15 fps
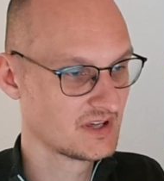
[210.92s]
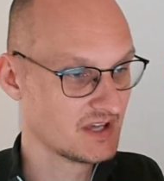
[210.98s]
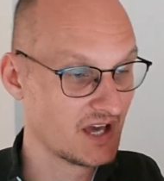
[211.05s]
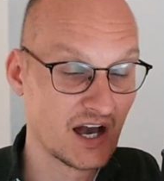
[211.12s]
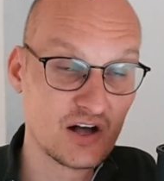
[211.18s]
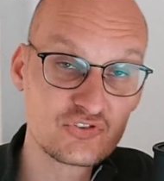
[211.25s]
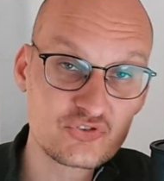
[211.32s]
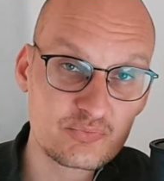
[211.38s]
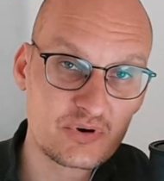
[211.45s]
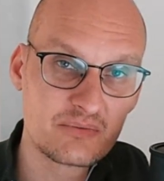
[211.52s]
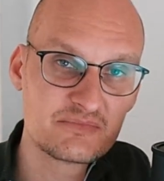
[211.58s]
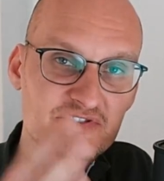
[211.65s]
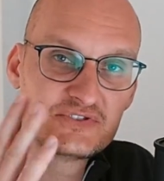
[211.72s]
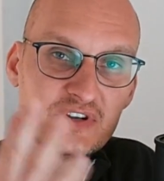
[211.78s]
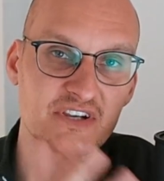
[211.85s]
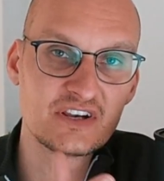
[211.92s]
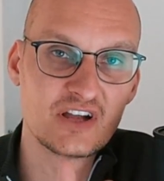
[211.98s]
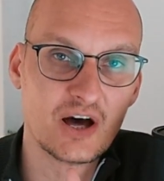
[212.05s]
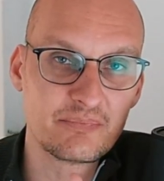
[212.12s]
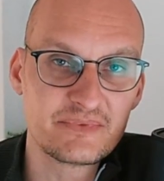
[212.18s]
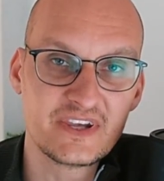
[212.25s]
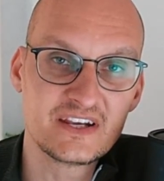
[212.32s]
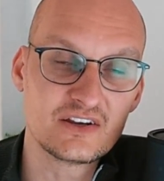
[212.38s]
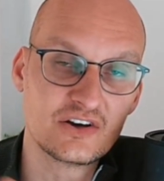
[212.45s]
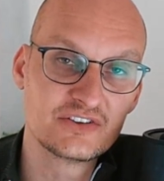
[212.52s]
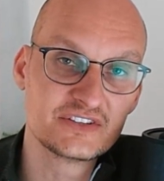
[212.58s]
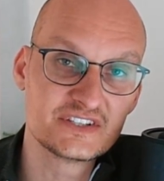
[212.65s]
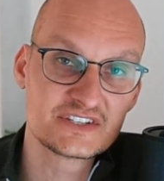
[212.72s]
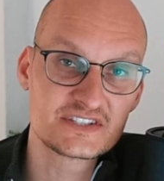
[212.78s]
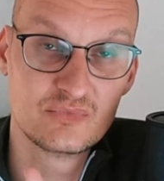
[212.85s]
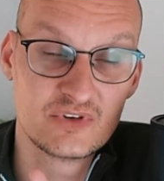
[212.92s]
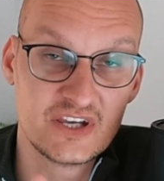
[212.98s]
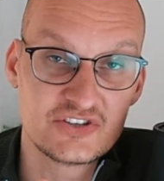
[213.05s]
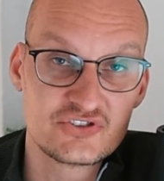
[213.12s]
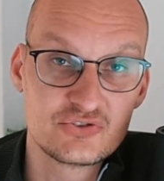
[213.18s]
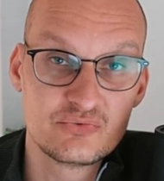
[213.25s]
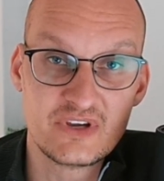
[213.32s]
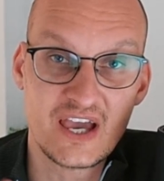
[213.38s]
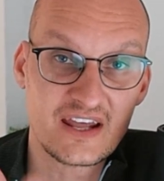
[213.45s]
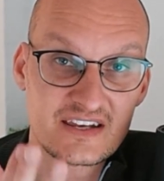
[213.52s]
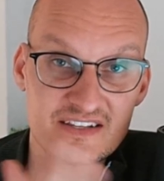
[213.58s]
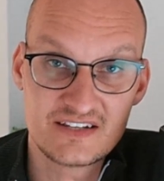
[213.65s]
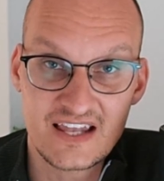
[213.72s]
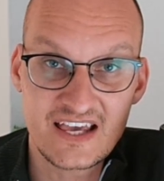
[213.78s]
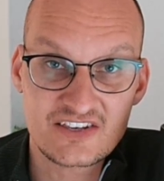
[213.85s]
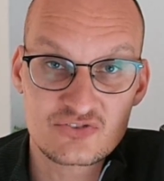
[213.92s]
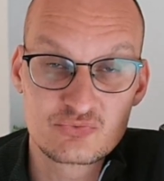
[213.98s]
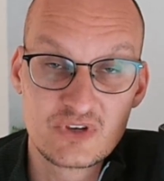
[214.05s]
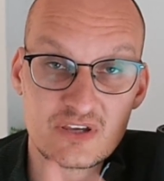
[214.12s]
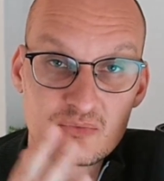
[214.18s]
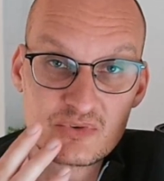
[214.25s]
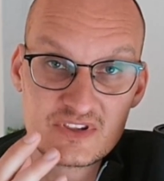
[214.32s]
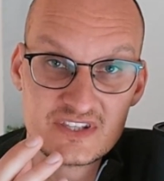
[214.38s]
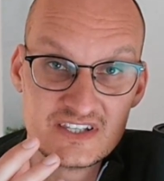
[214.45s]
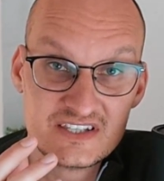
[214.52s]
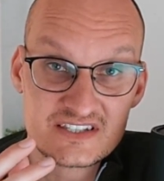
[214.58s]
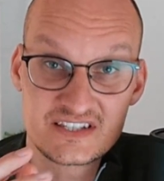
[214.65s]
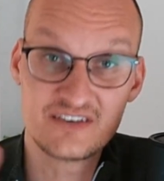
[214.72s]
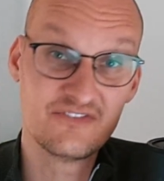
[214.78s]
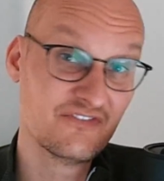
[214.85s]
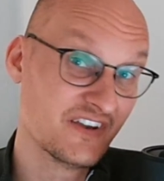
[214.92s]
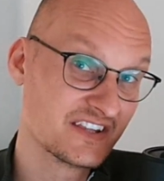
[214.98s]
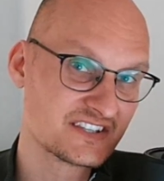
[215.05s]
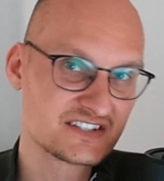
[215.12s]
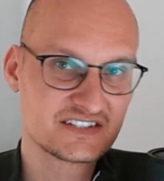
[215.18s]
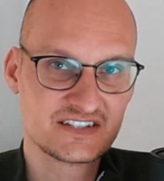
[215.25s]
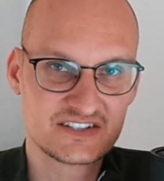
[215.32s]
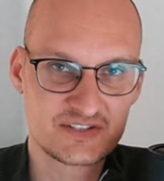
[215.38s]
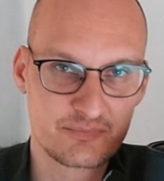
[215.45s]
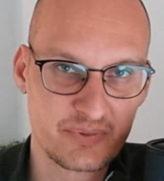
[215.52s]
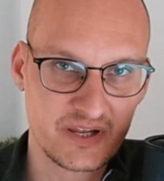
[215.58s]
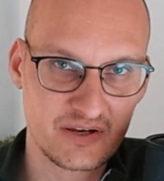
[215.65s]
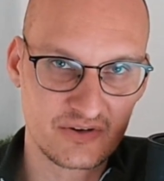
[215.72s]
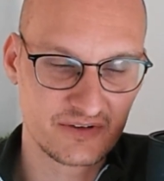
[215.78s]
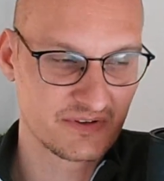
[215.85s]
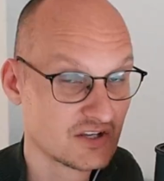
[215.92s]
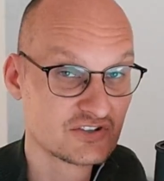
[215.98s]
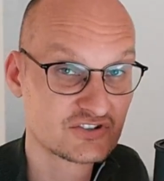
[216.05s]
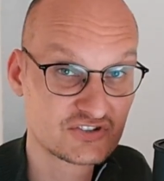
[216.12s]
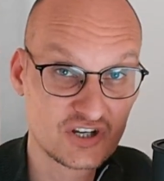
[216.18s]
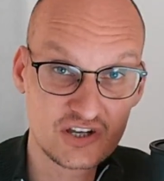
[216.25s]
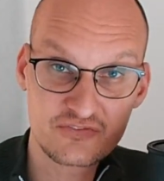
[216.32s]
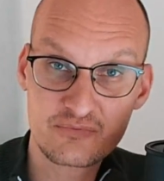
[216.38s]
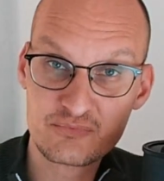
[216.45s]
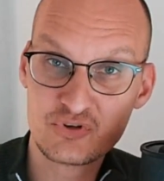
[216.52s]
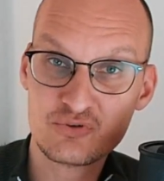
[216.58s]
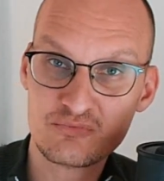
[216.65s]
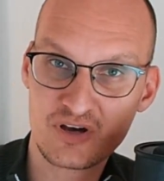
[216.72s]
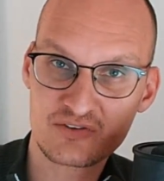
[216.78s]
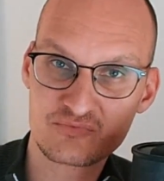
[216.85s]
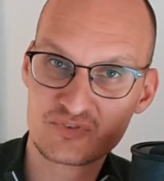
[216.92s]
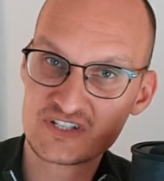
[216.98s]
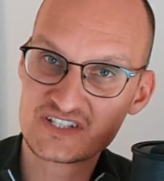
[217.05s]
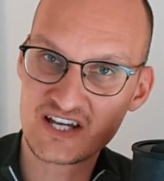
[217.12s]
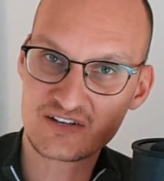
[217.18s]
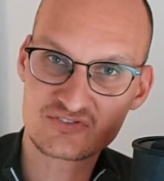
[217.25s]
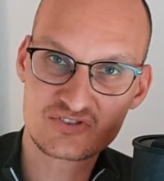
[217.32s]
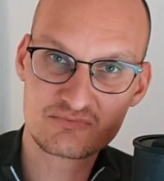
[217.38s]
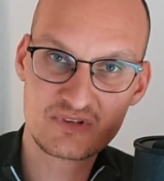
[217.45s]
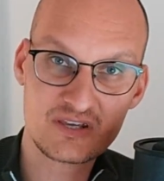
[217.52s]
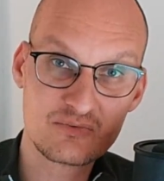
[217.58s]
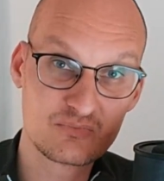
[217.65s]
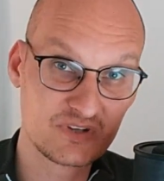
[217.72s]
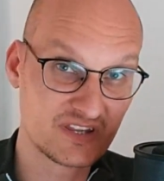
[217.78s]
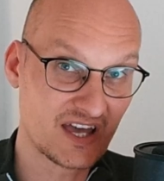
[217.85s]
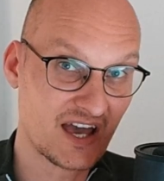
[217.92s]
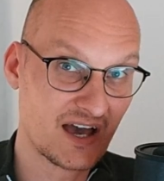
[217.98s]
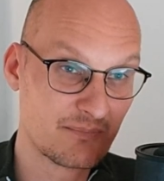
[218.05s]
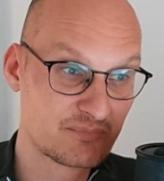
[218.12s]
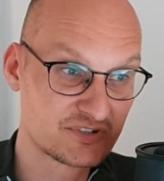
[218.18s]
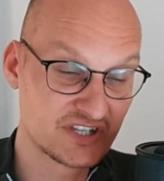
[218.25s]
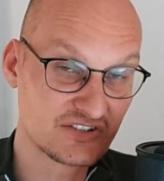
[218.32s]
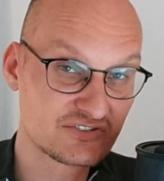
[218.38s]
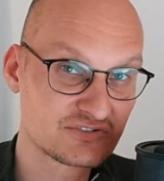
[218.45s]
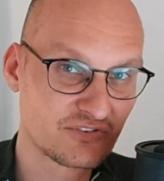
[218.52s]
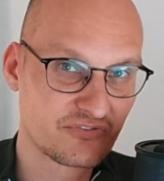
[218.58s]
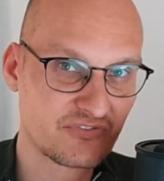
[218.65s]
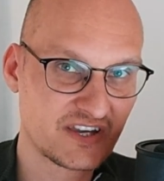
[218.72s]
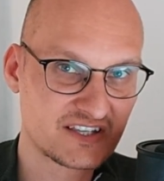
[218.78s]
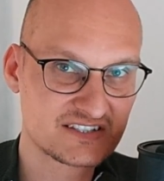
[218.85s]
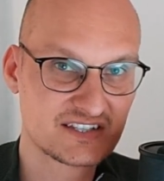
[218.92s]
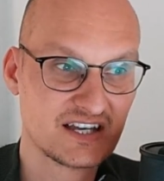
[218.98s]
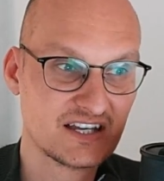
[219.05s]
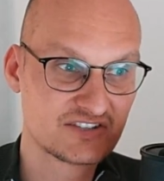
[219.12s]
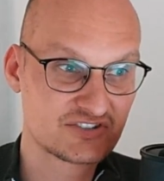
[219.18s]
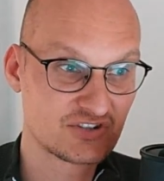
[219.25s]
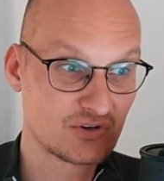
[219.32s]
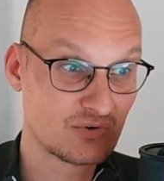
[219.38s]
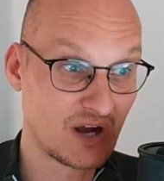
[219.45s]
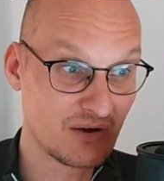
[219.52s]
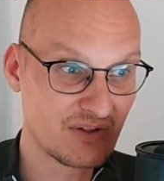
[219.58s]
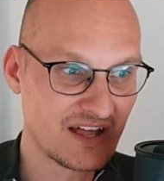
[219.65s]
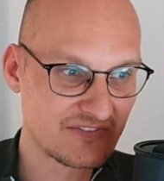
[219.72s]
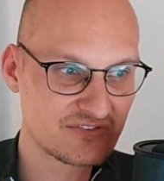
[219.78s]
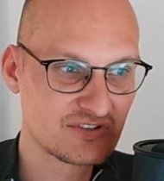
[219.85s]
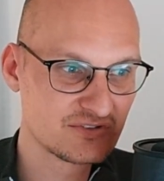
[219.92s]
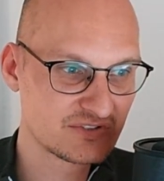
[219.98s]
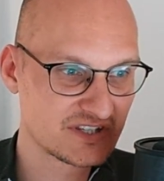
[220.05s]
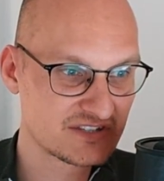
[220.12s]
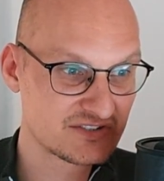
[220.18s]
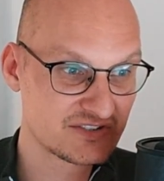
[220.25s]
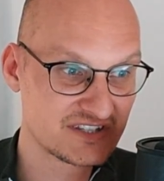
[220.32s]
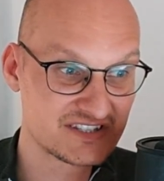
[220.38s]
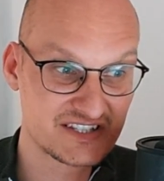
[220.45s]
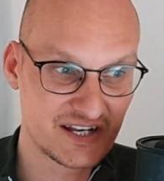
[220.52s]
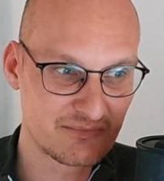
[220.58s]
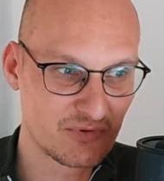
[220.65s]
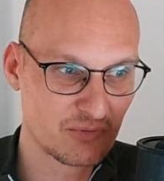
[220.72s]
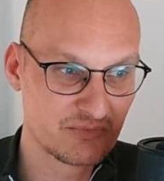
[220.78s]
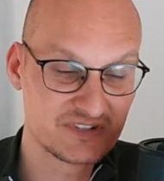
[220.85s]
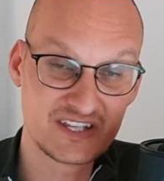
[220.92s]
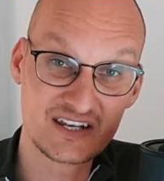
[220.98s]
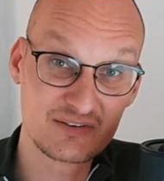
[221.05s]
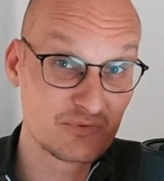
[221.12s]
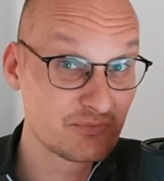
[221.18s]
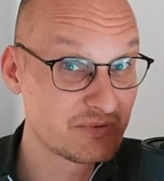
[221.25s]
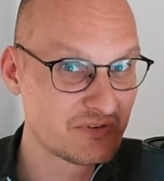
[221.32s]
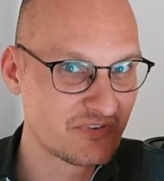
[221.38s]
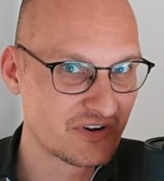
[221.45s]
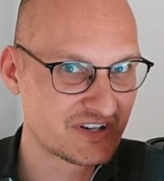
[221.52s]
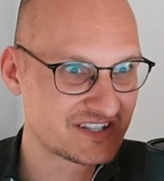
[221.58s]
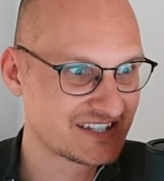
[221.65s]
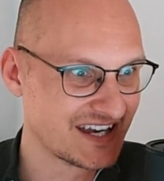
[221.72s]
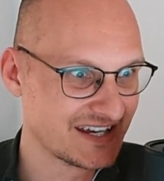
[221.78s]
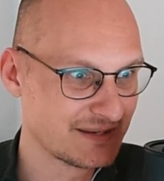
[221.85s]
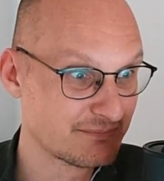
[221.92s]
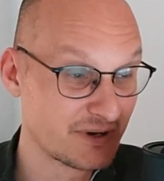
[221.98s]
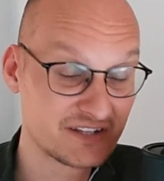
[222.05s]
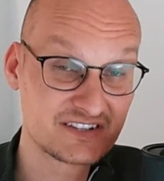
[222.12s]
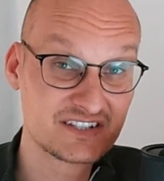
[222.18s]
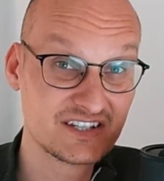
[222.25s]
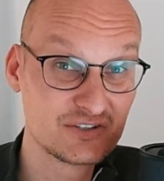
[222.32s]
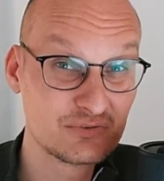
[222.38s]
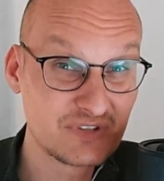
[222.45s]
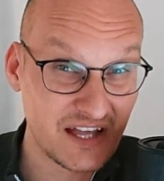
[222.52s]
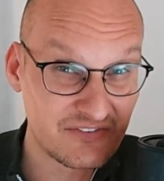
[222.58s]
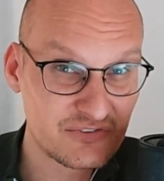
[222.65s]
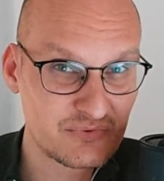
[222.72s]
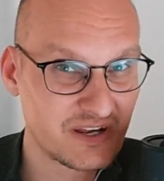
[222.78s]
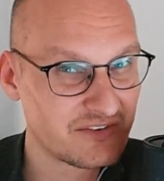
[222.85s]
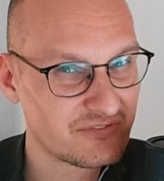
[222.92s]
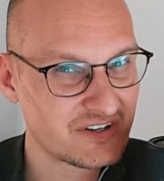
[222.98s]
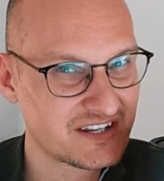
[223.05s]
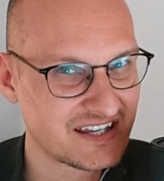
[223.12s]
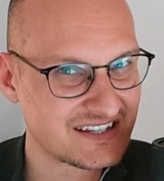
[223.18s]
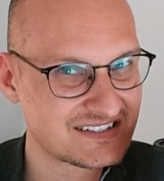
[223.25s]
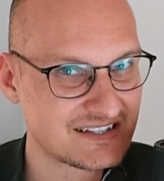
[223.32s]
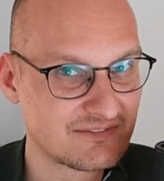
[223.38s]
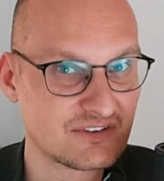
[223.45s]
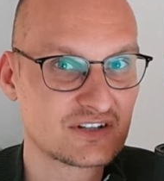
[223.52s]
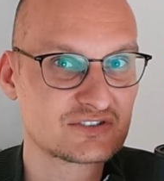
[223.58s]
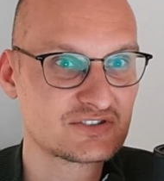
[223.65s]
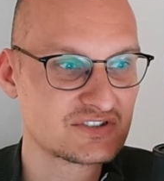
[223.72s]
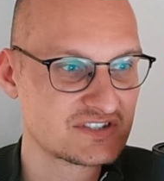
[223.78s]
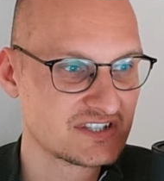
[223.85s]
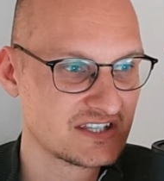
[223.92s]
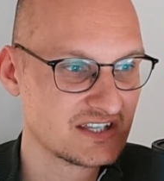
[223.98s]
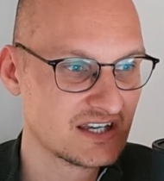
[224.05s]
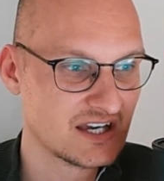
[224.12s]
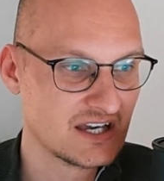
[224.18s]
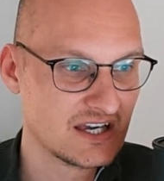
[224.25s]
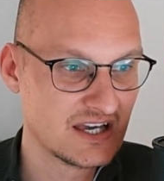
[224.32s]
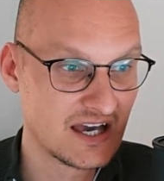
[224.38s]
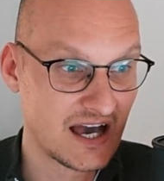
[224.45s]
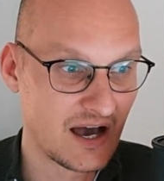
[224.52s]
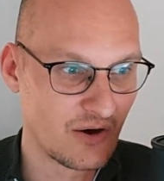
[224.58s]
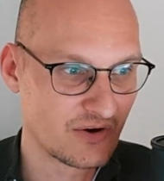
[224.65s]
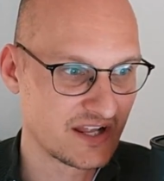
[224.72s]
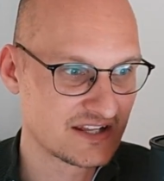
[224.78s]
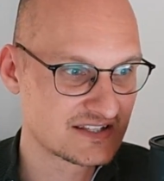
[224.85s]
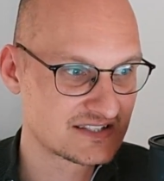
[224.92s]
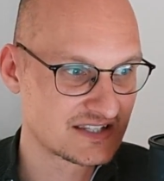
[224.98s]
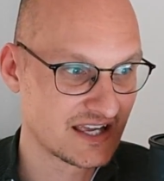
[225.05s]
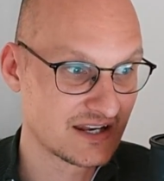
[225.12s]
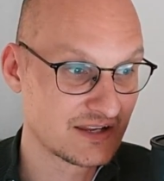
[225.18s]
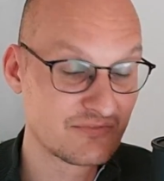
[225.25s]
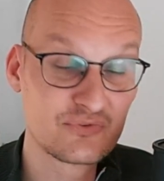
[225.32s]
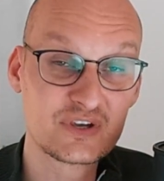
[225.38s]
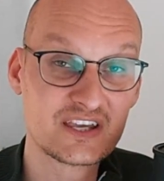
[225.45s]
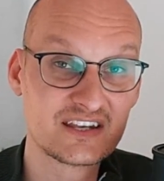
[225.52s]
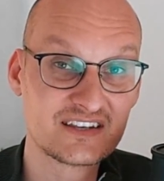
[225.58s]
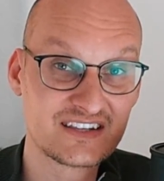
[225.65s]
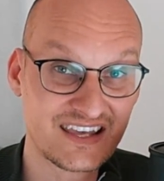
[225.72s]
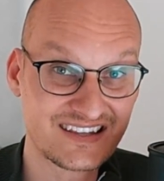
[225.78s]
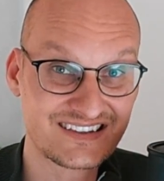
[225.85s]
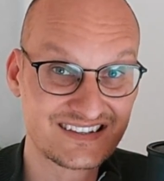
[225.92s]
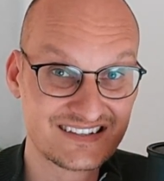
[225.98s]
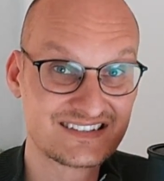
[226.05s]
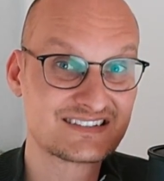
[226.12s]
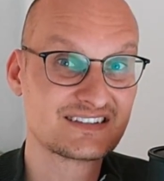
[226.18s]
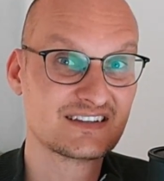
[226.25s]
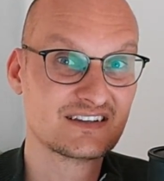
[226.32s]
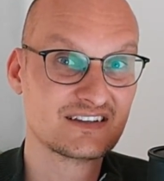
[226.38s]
I also promised you a little update on this issue we had in the last week with these events disappearing. Scott from UMod reached out to me with a potential fix, so I'll have to look into this in a moment and it will be very exciting. But you will have to wait for the next devlog to see how it ends and if we can get this